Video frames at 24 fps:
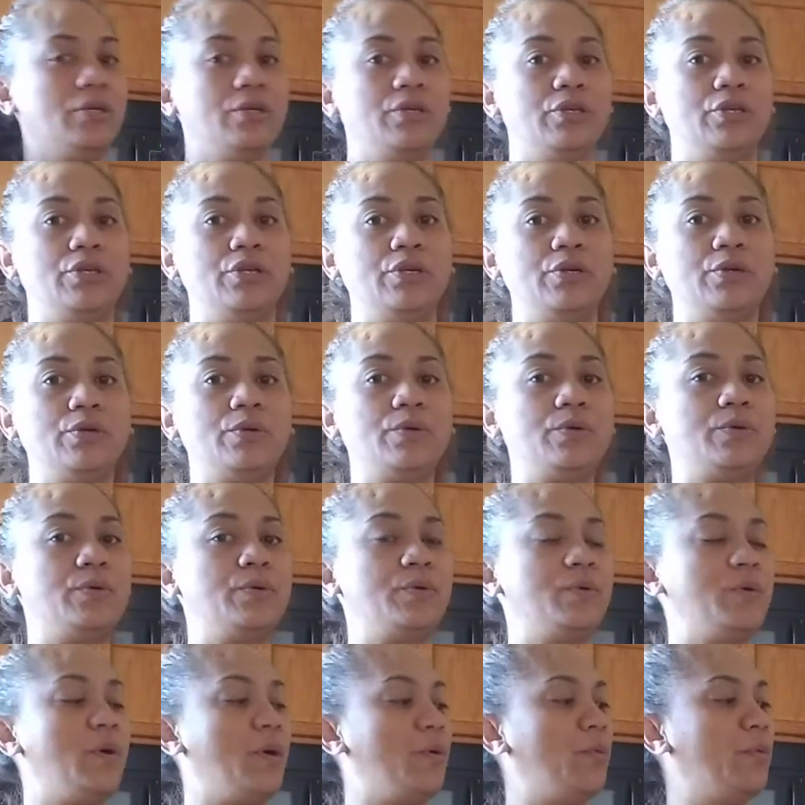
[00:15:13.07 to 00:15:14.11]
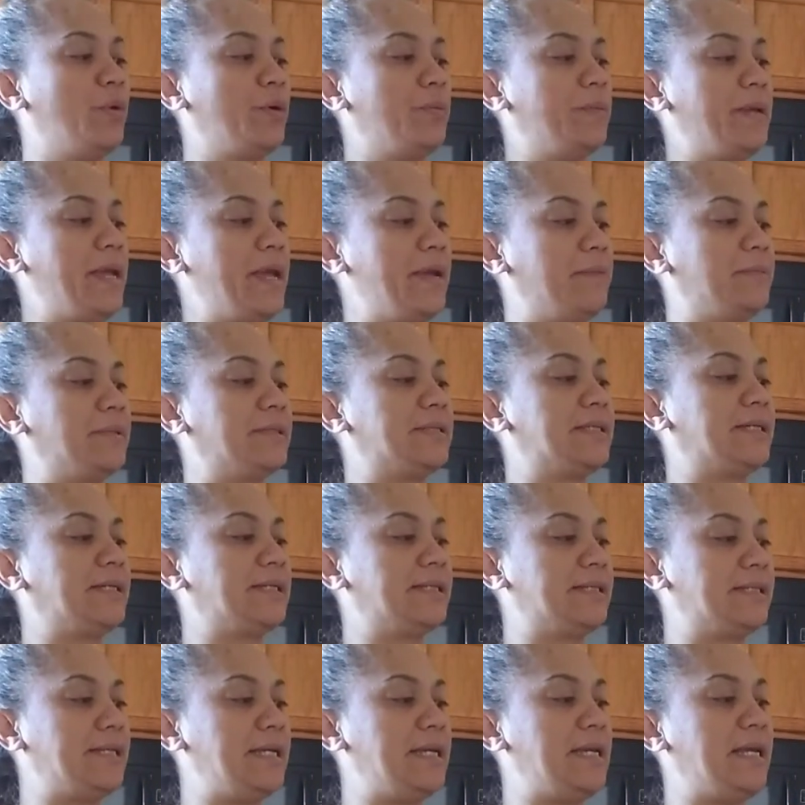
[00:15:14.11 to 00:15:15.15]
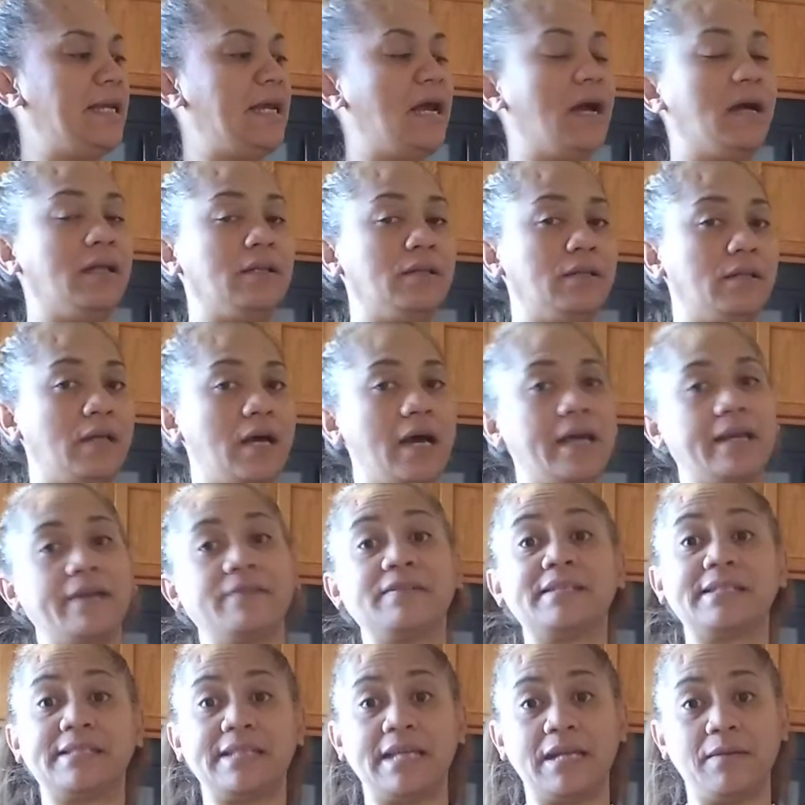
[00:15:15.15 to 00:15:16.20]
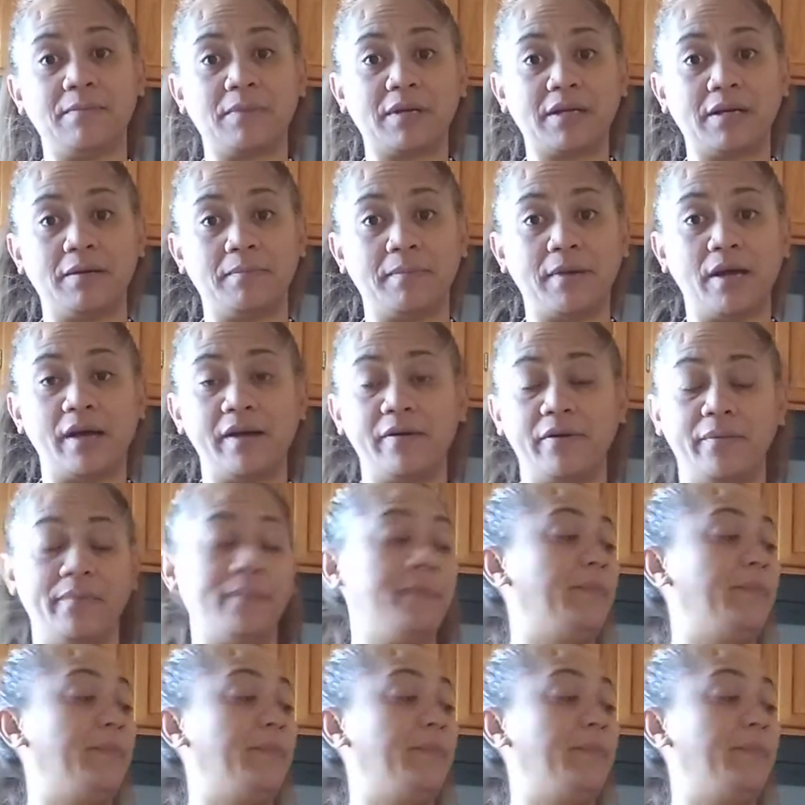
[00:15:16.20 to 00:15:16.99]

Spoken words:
You will be able to see a lot of steam come out.